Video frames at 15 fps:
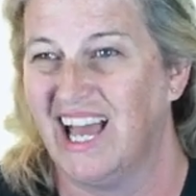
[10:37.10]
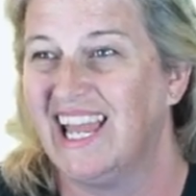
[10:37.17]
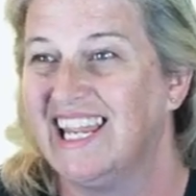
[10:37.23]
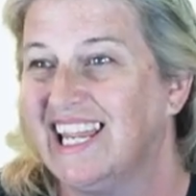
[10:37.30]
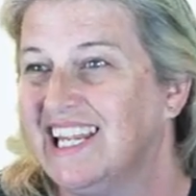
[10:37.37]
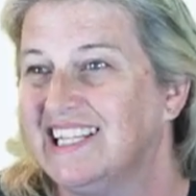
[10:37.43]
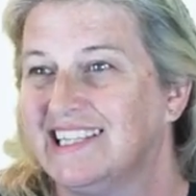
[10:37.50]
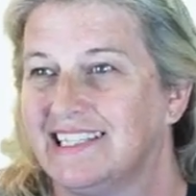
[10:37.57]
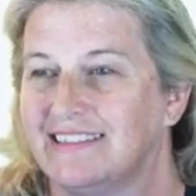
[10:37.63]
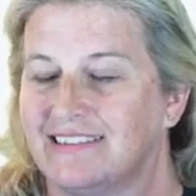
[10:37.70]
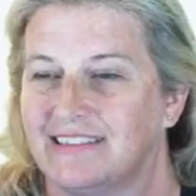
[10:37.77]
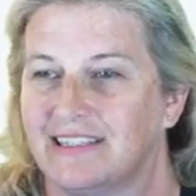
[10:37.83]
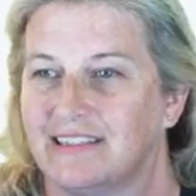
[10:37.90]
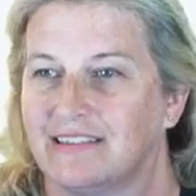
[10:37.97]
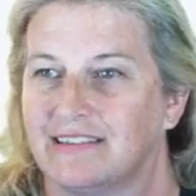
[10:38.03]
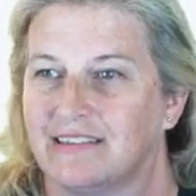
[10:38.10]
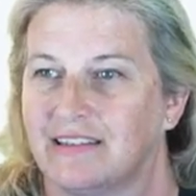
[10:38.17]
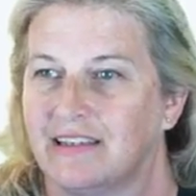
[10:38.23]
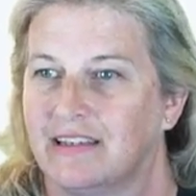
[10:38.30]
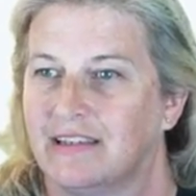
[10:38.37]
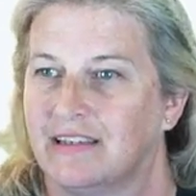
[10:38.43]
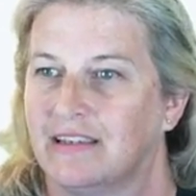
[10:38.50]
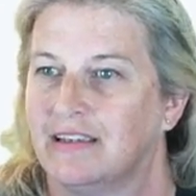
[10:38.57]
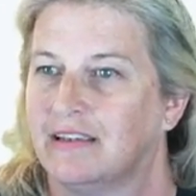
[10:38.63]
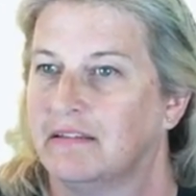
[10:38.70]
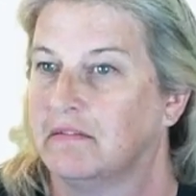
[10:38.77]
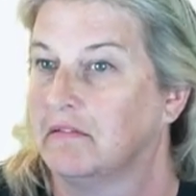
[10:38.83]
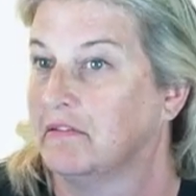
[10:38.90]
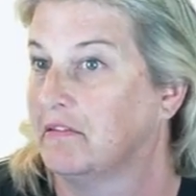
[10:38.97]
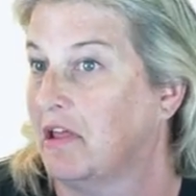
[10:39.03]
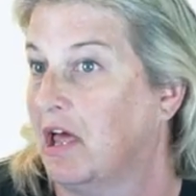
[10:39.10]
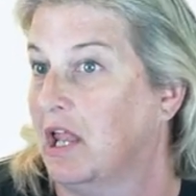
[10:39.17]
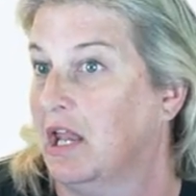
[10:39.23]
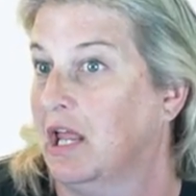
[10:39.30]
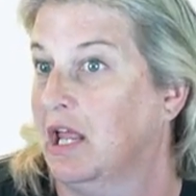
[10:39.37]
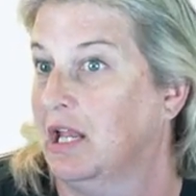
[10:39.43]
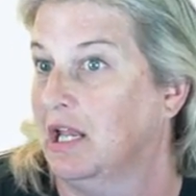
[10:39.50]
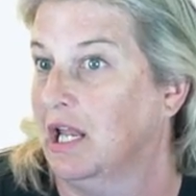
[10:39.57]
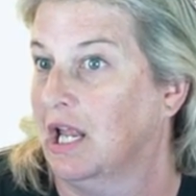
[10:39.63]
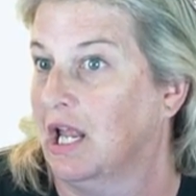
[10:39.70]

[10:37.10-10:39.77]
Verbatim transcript: I hate these things. Is that it?